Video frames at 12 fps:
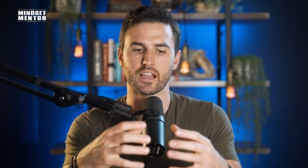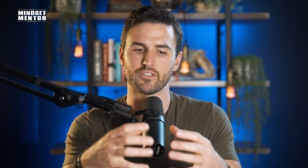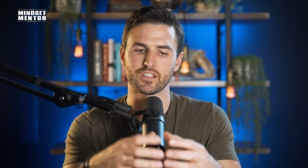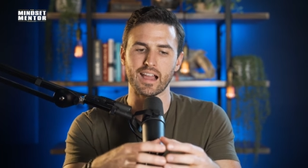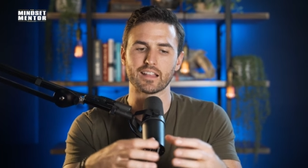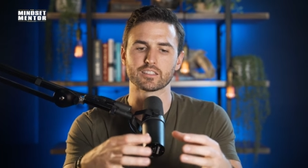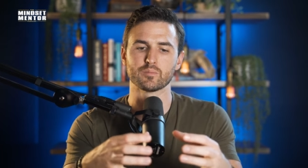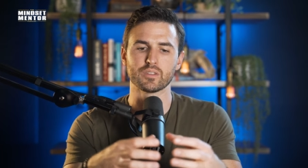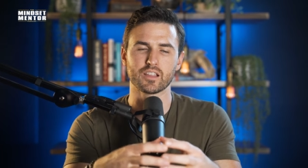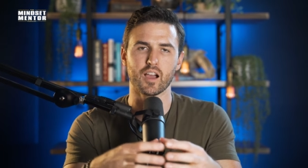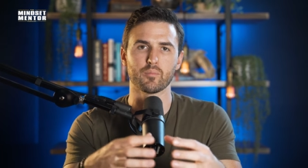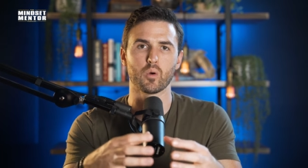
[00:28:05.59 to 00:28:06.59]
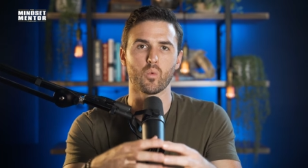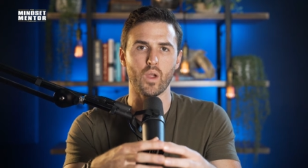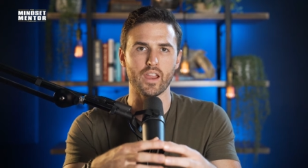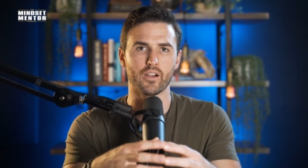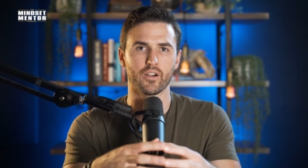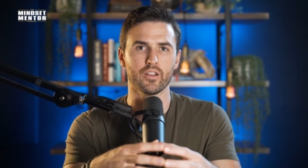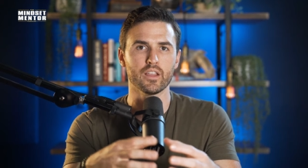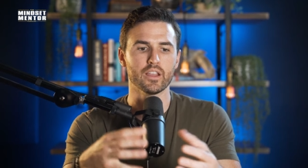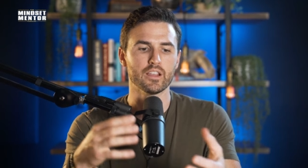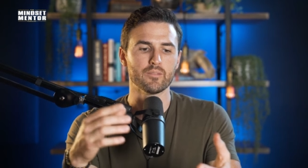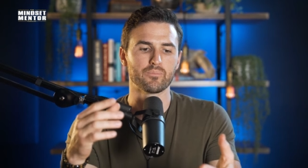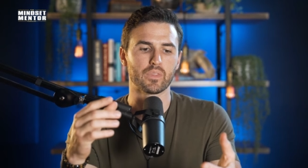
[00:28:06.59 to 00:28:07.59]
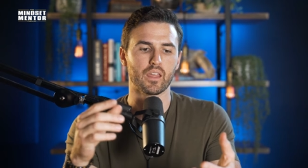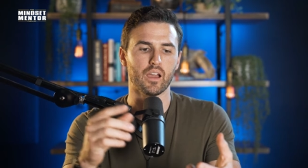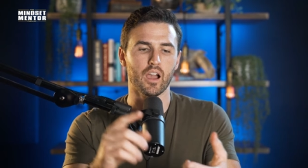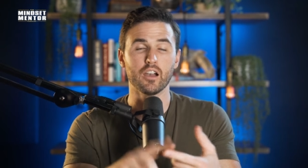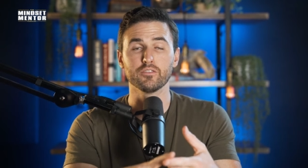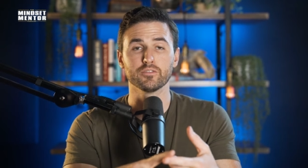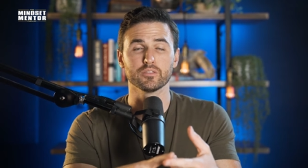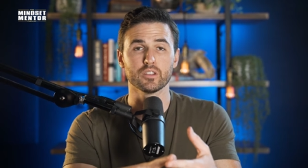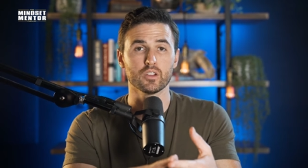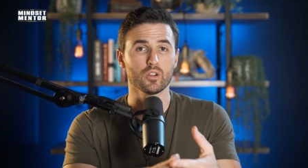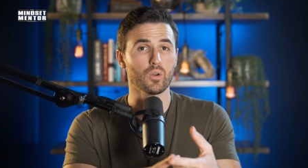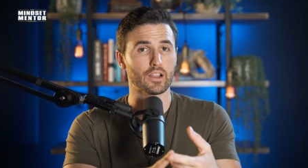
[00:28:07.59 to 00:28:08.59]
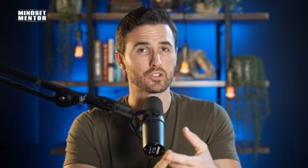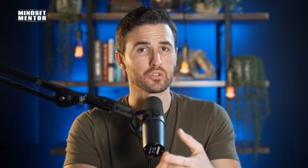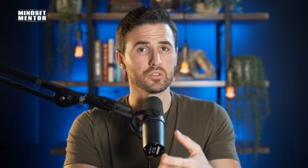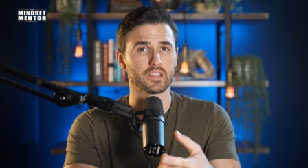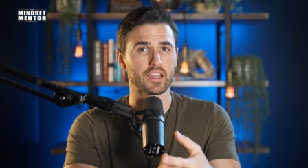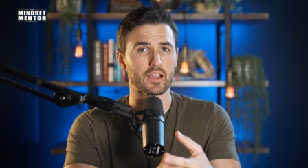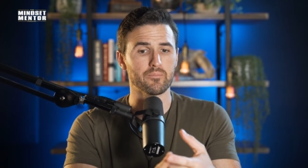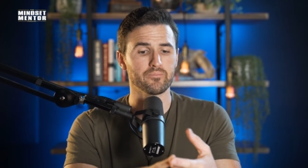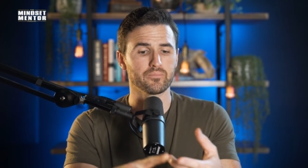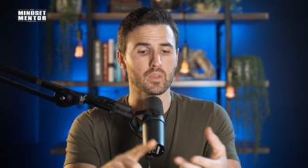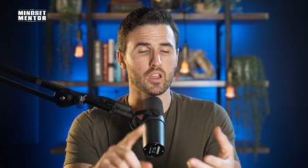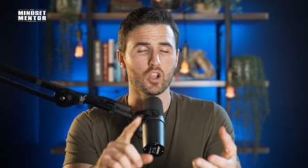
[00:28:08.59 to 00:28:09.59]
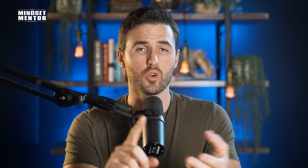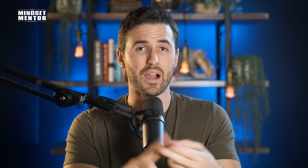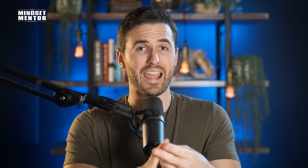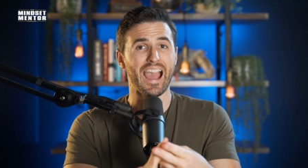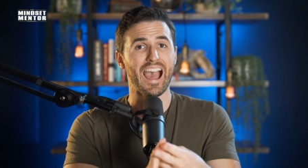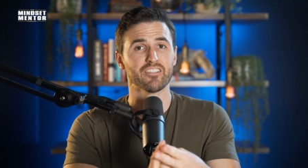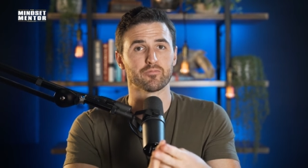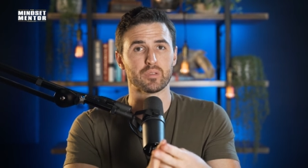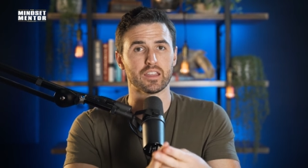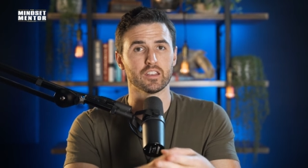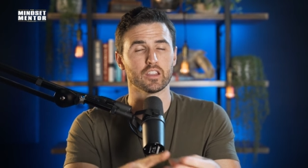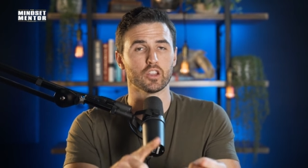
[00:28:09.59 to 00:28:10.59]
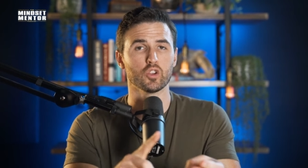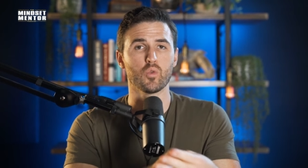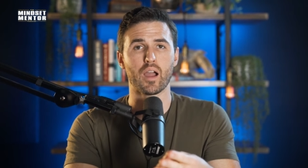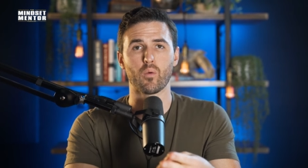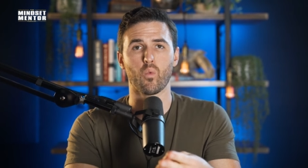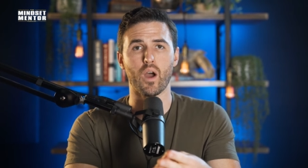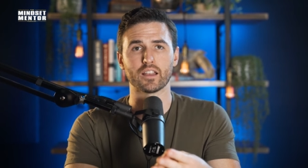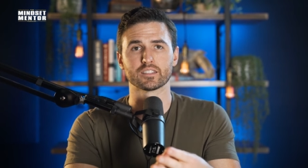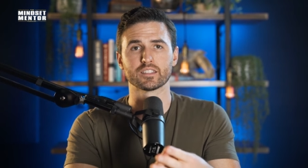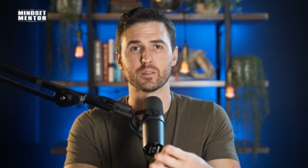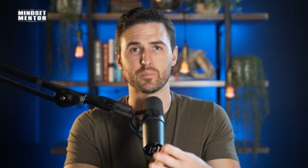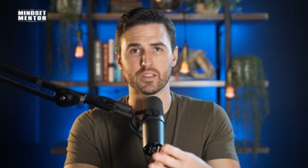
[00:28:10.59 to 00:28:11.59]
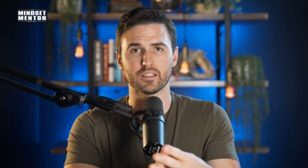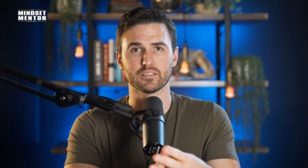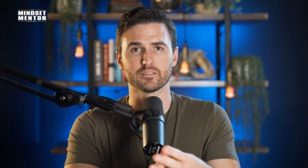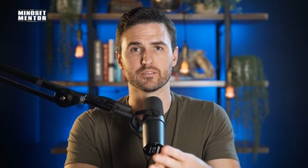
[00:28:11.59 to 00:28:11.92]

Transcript: I've got to become aware of who I truly am, who I have been, and who I want to be.